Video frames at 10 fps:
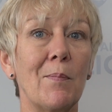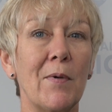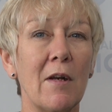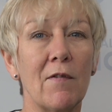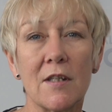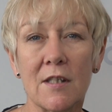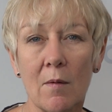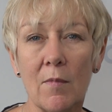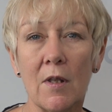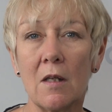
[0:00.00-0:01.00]
but if it's
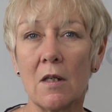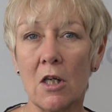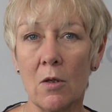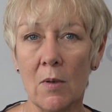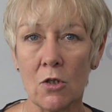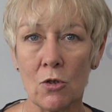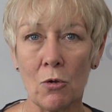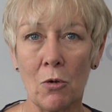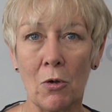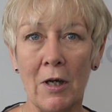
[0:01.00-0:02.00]
something that you
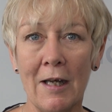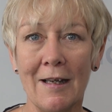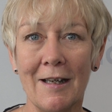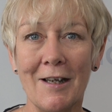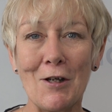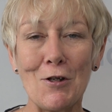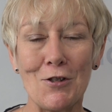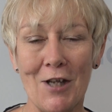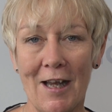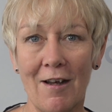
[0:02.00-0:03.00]
enjoy,
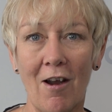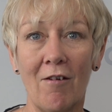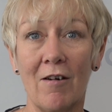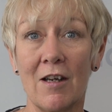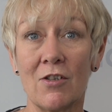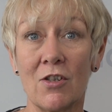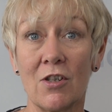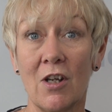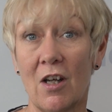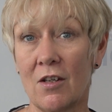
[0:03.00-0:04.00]
take
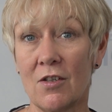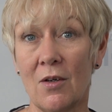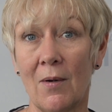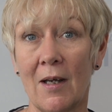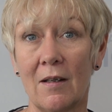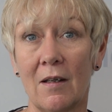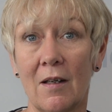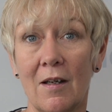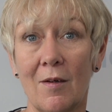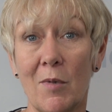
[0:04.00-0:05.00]
courage and do it.
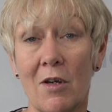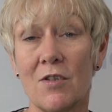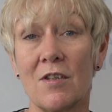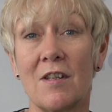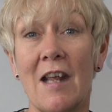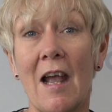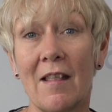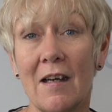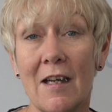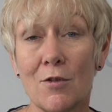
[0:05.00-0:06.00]
Because as the
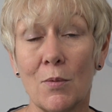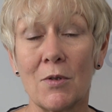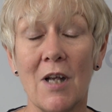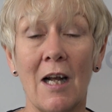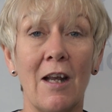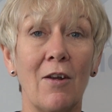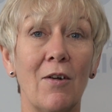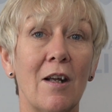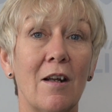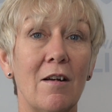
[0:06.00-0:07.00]
athletes will tell you,
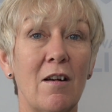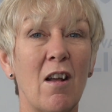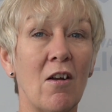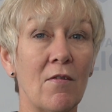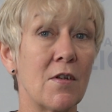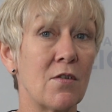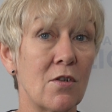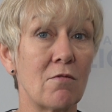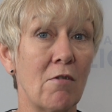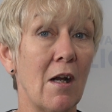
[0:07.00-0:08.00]
nerves is
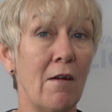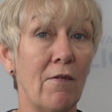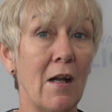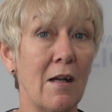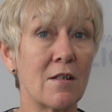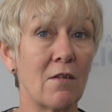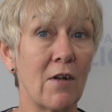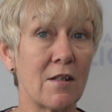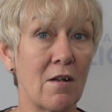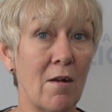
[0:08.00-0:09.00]
just really feelings of
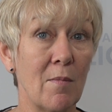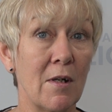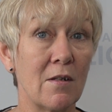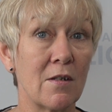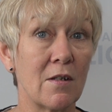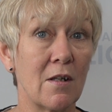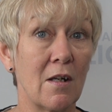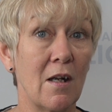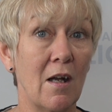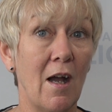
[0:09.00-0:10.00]
excitement.
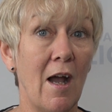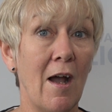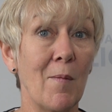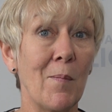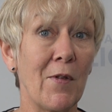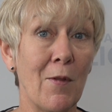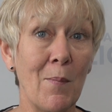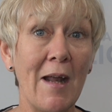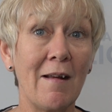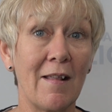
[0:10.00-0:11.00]
But the
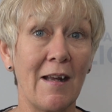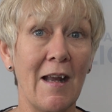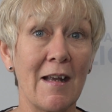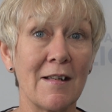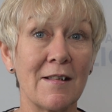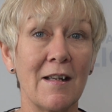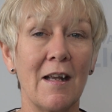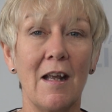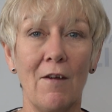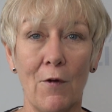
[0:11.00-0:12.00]
main thing is,
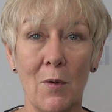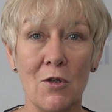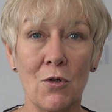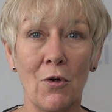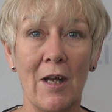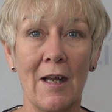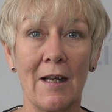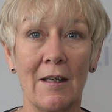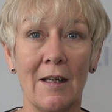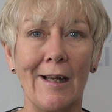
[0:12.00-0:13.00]
if you enjoy
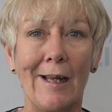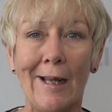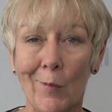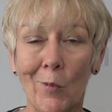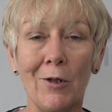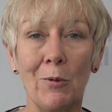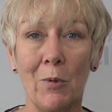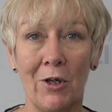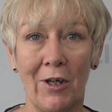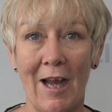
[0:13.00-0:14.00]
it, it will
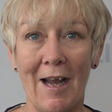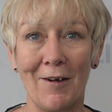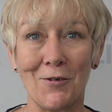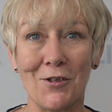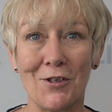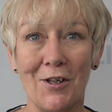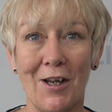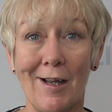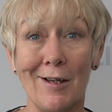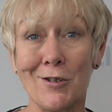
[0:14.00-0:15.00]
work out.
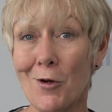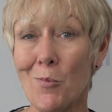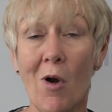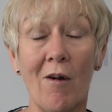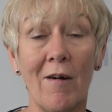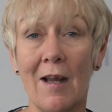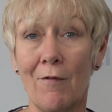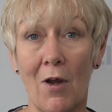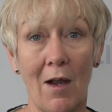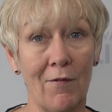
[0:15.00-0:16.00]
And don't worry
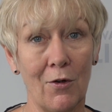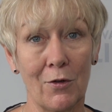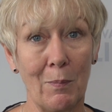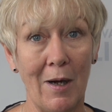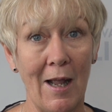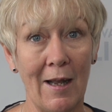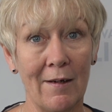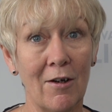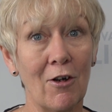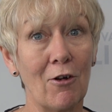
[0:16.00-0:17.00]
if you haven't got a
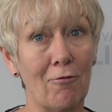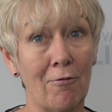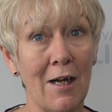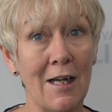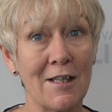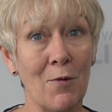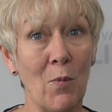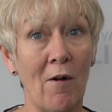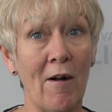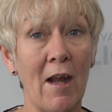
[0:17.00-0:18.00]
plan. Really don't
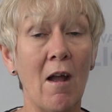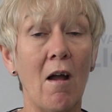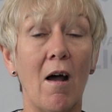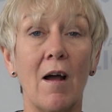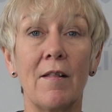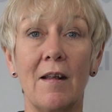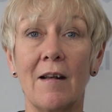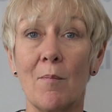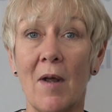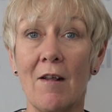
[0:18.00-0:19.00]
worry. I
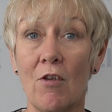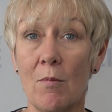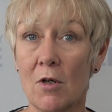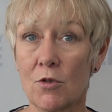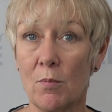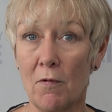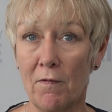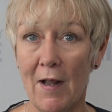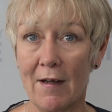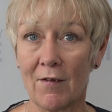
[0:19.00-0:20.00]
think that makes you much more
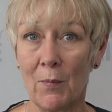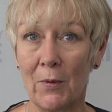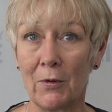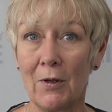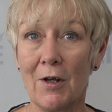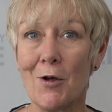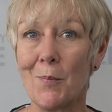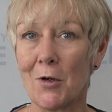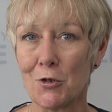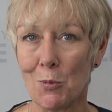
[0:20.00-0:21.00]
flexible,
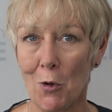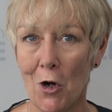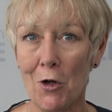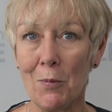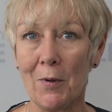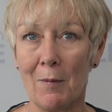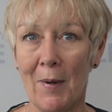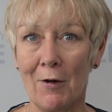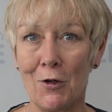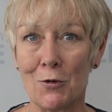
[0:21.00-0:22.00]
much more open
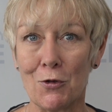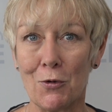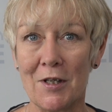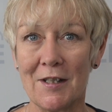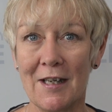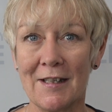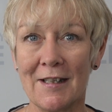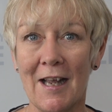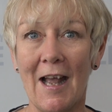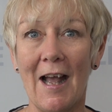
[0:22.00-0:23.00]
about your
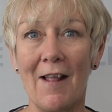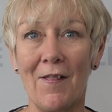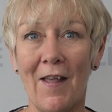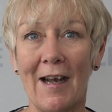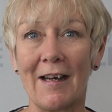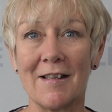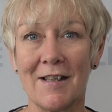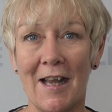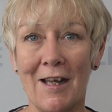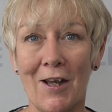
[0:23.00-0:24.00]
choices, and that can
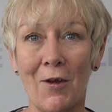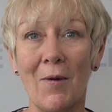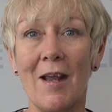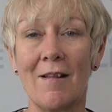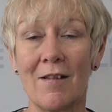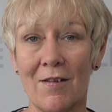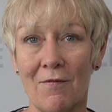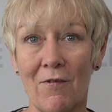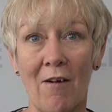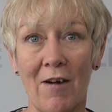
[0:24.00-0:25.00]
take you into
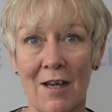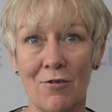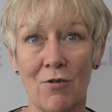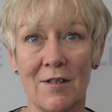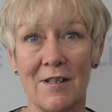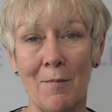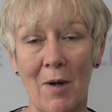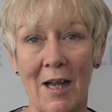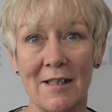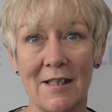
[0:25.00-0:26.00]
some very interesting
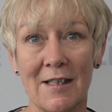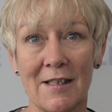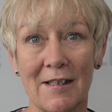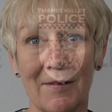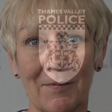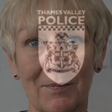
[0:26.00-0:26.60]
places.